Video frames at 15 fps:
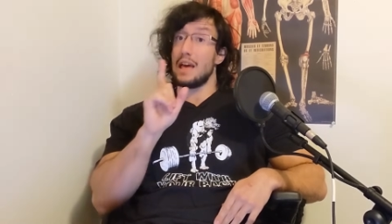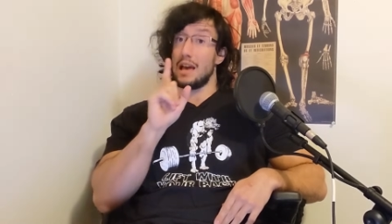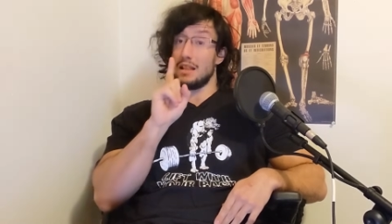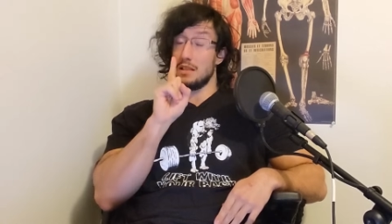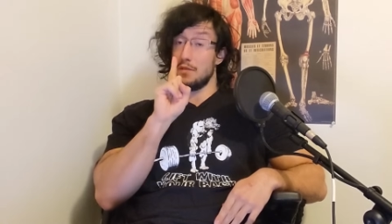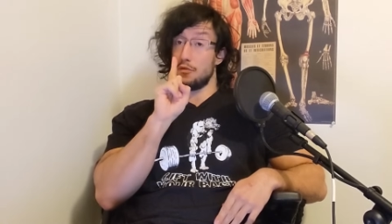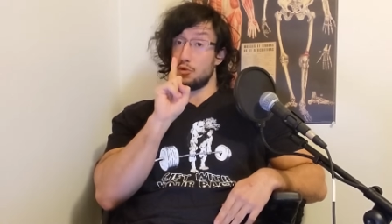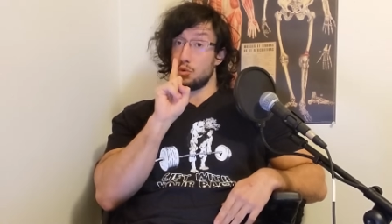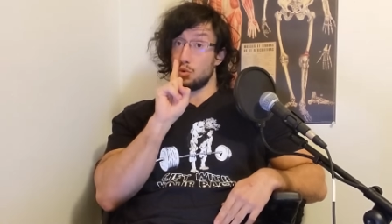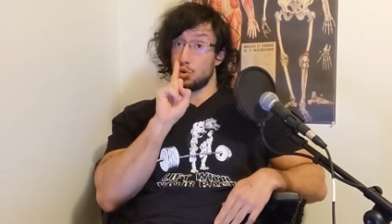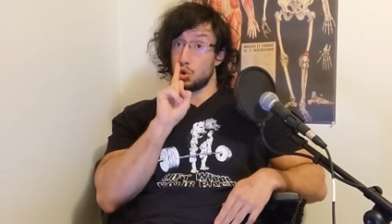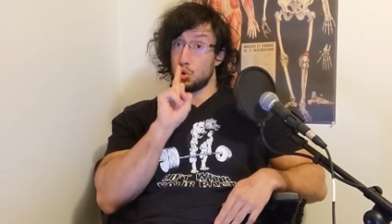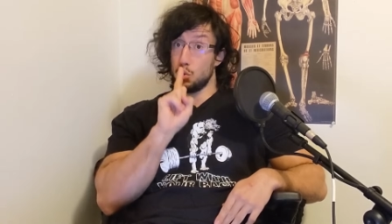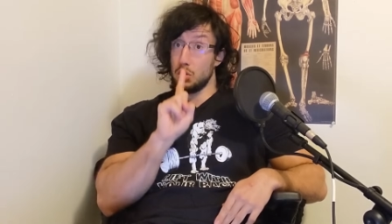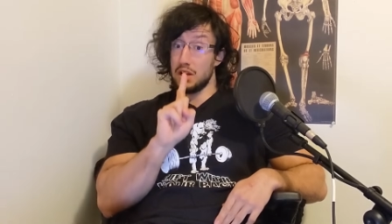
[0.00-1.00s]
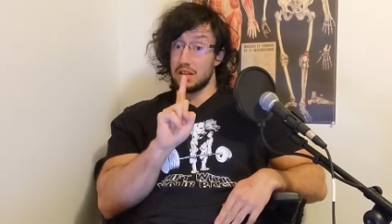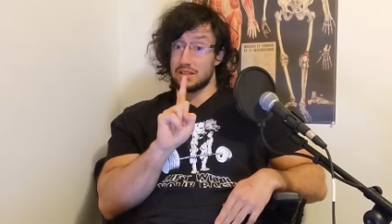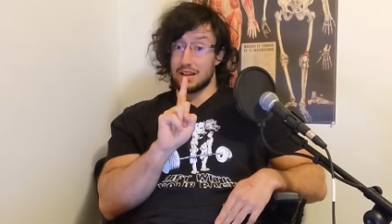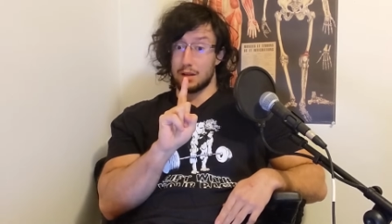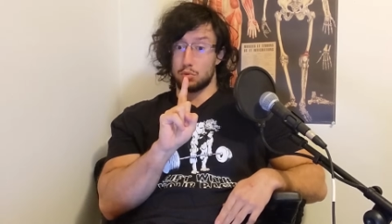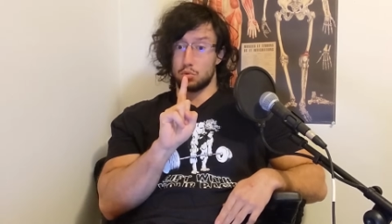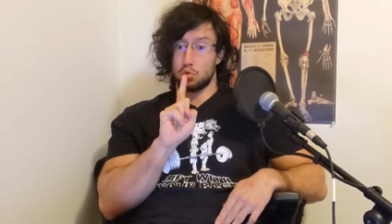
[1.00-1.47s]
And if you do
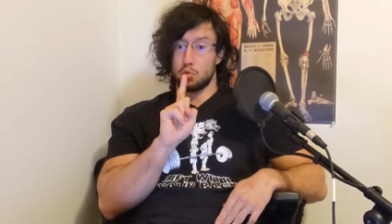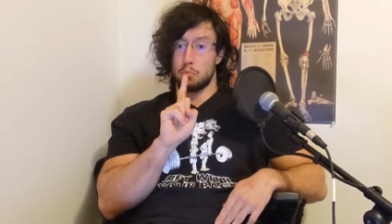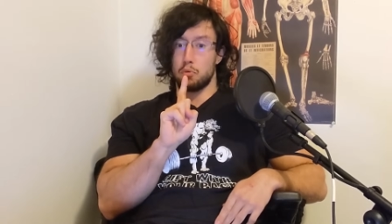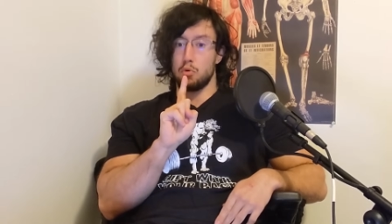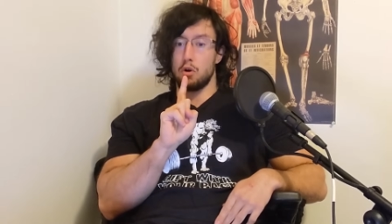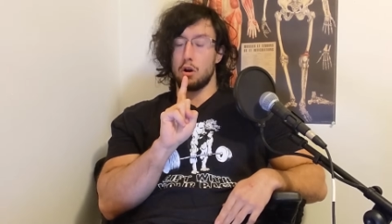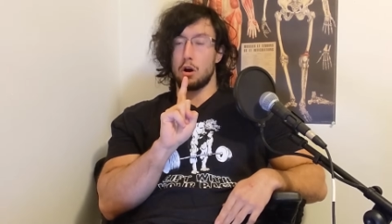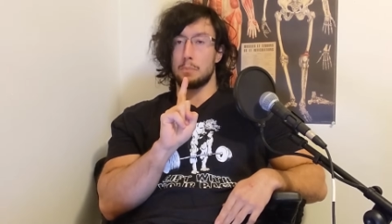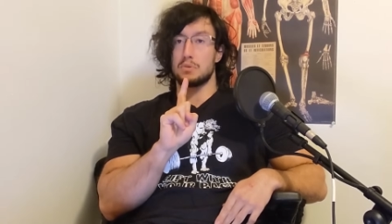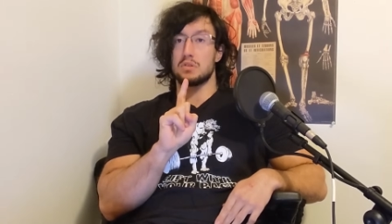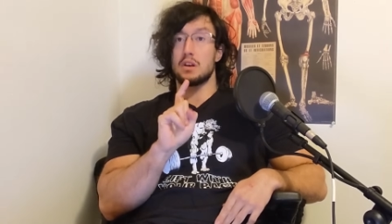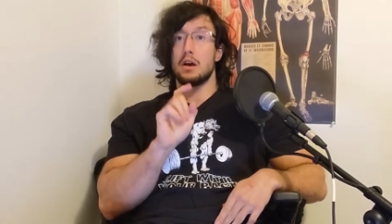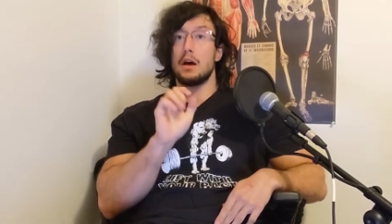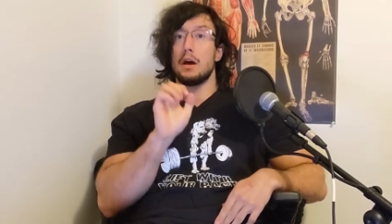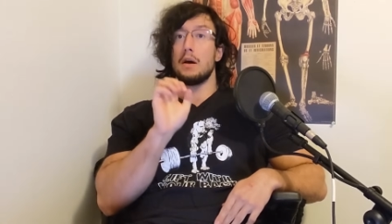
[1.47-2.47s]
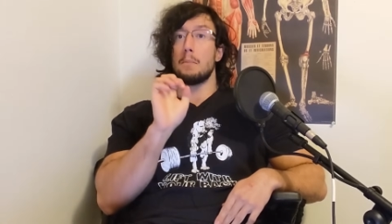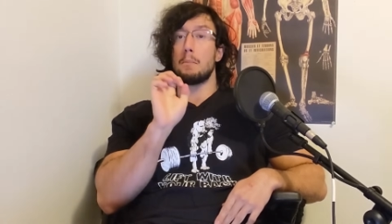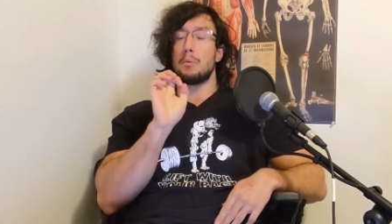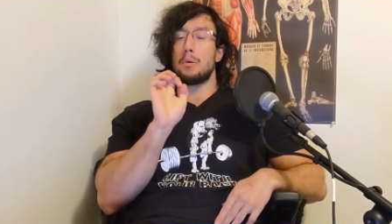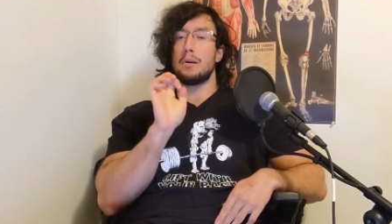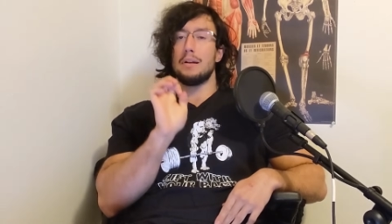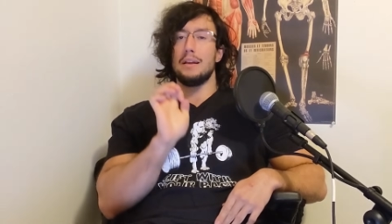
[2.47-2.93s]
decide to do pull ups,
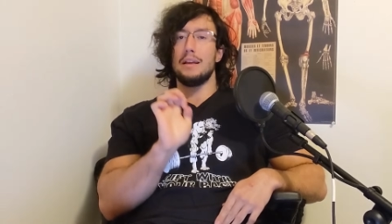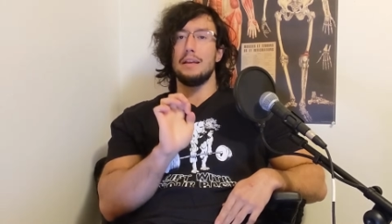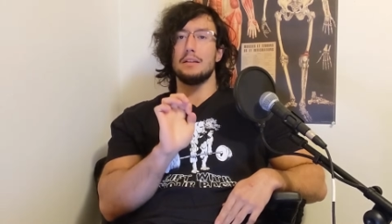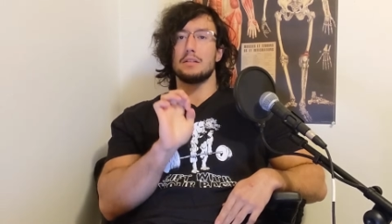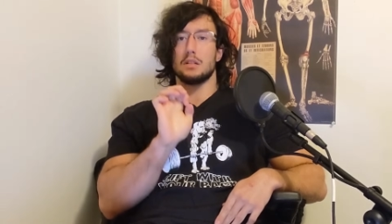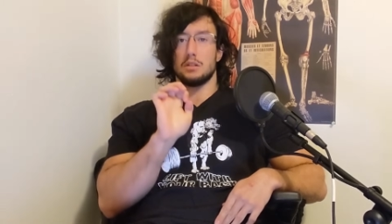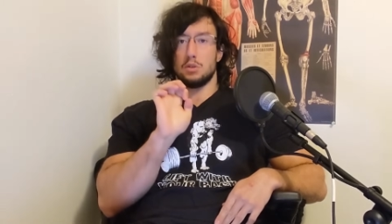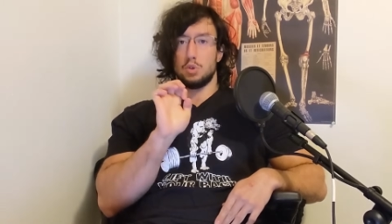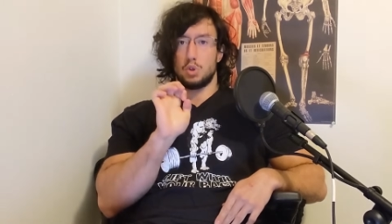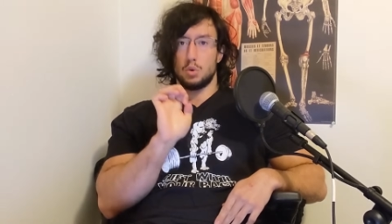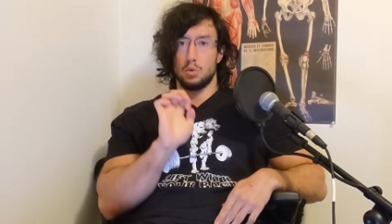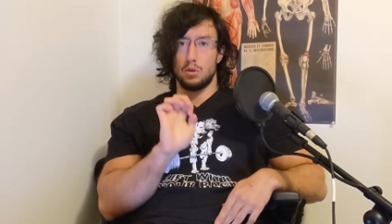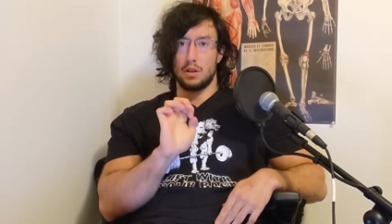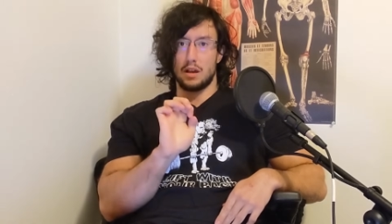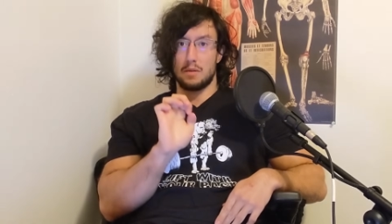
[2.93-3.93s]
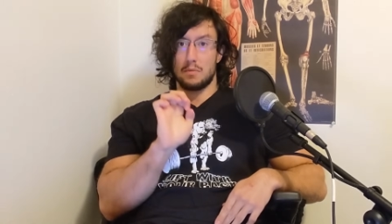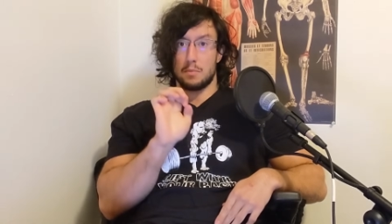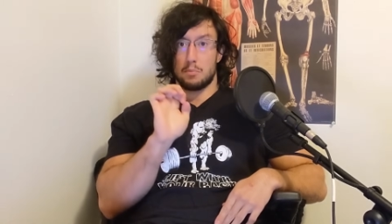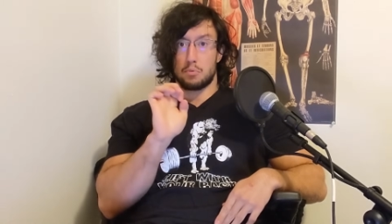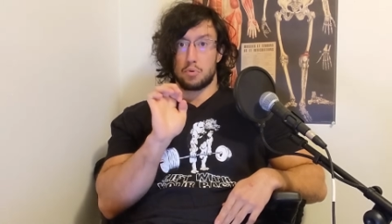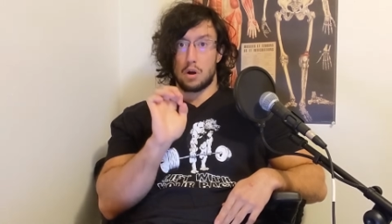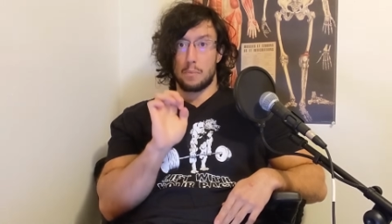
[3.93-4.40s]
please do them
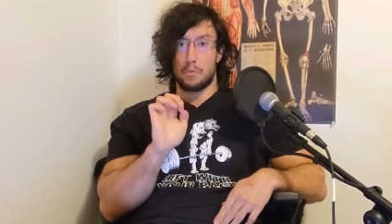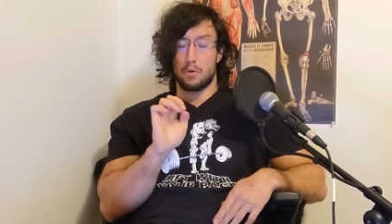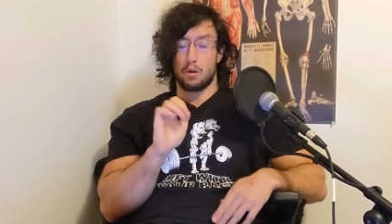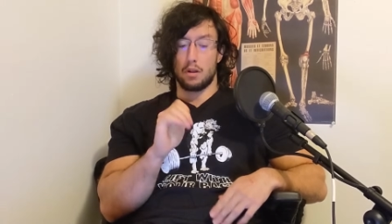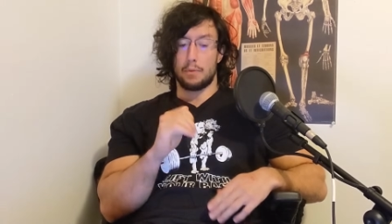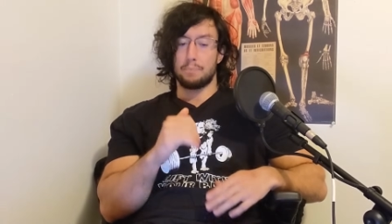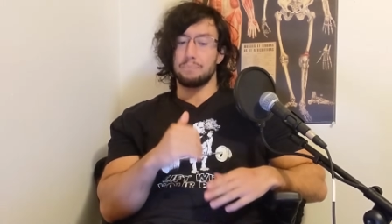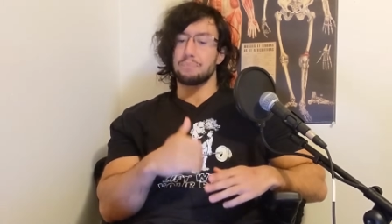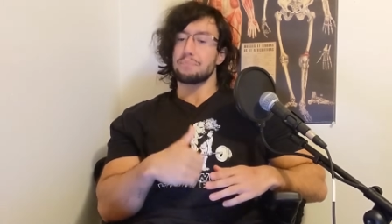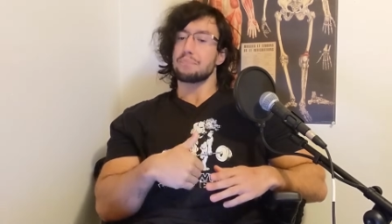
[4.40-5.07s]
properly.